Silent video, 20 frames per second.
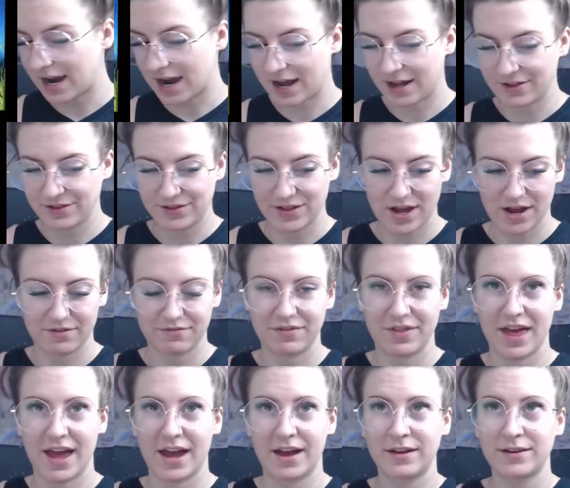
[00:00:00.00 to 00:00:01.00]
I love
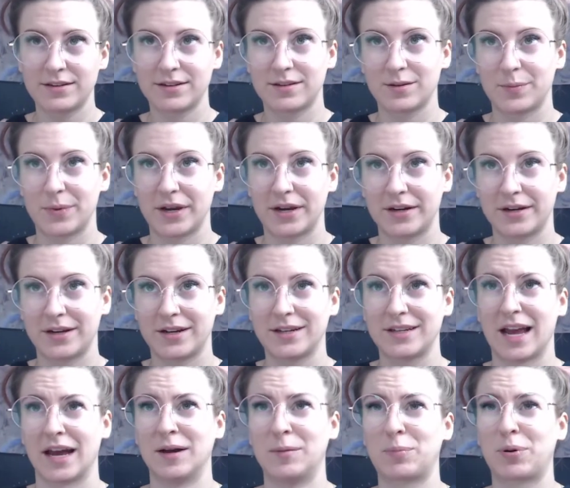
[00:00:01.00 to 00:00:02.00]
that. The paint night.
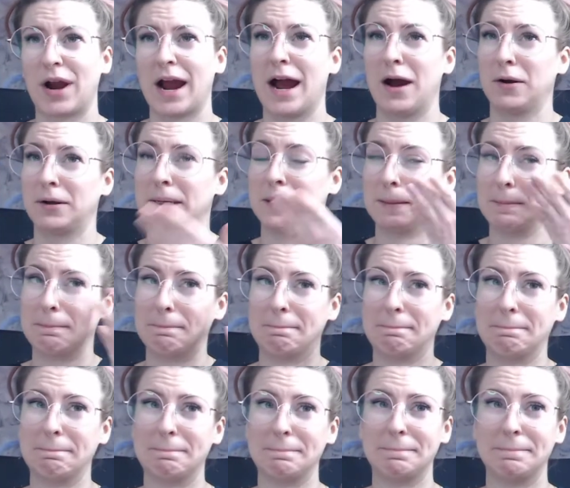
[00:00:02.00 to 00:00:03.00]
Yeah, proud.
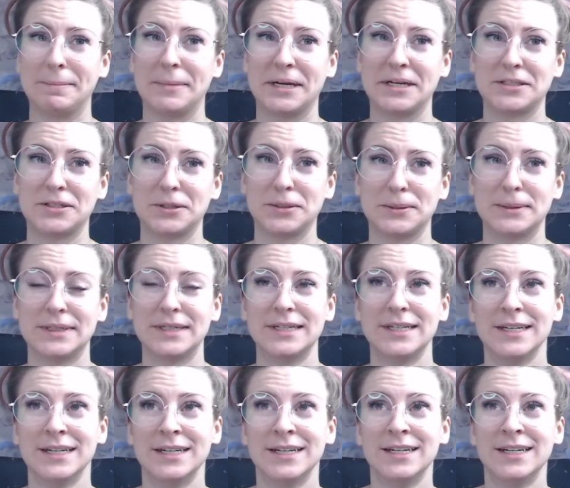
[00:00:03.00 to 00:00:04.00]
Me too.
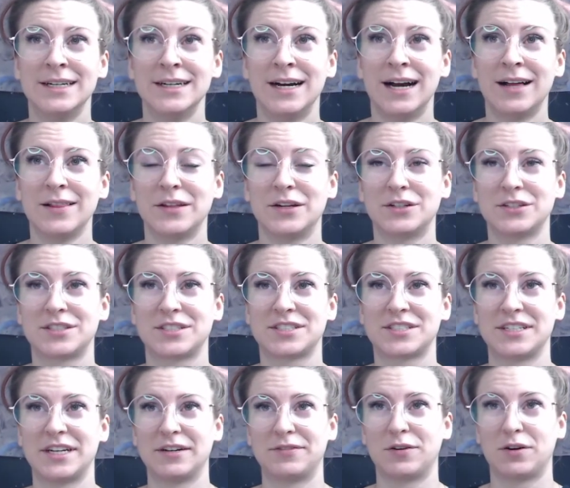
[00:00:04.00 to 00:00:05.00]
A little
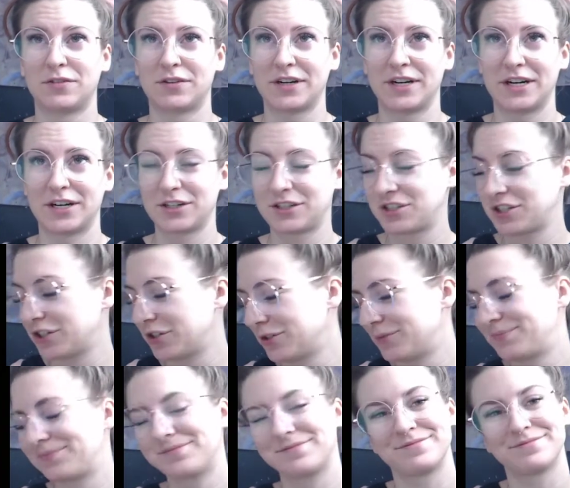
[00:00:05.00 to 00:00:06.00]
sniff over here too.
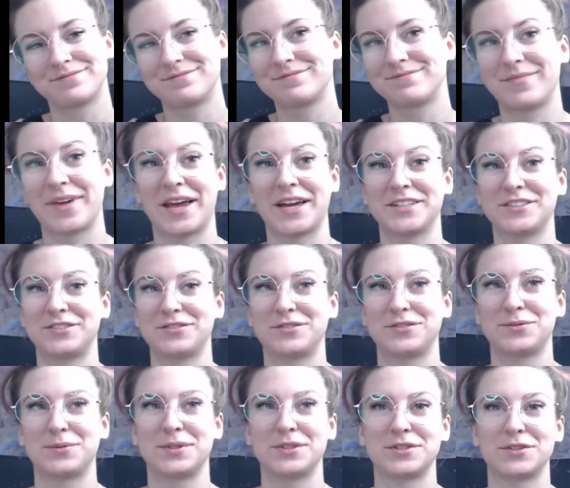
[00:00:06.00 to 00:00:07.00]
Man, you
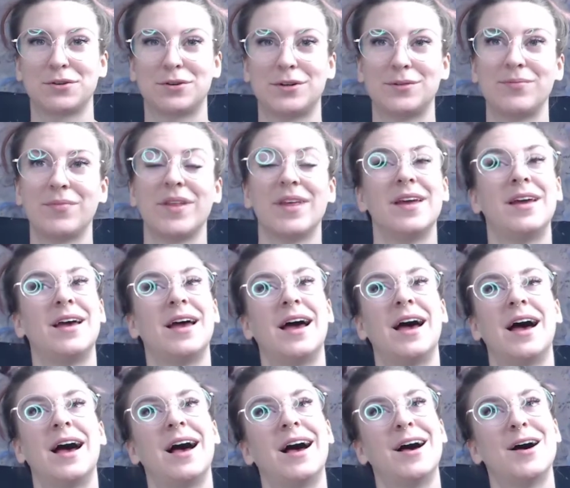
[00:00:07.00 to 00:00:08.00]
sweet soul.
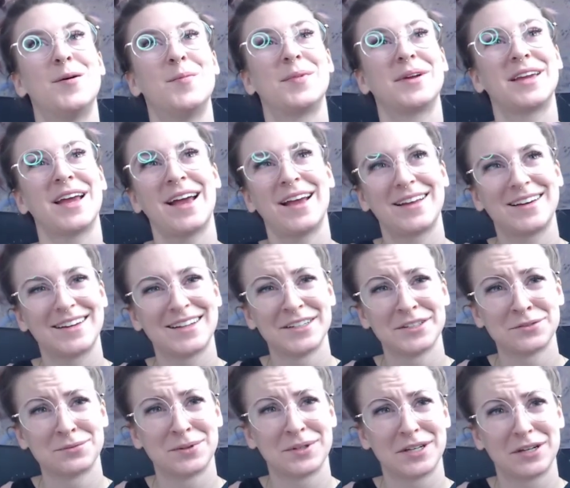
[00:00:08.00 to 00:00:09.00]
Um, yeah, it
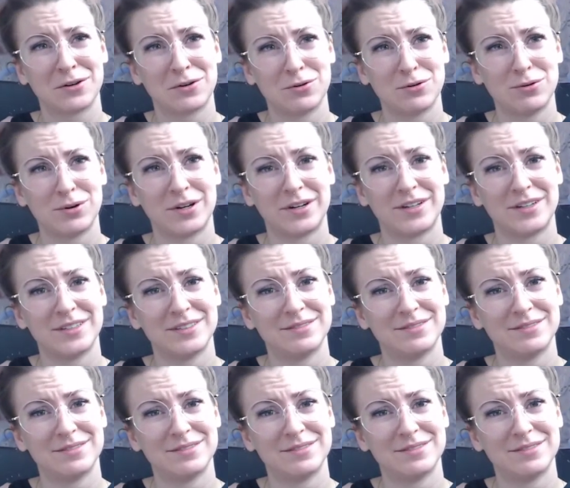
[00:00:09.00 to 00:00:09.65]
is really cool.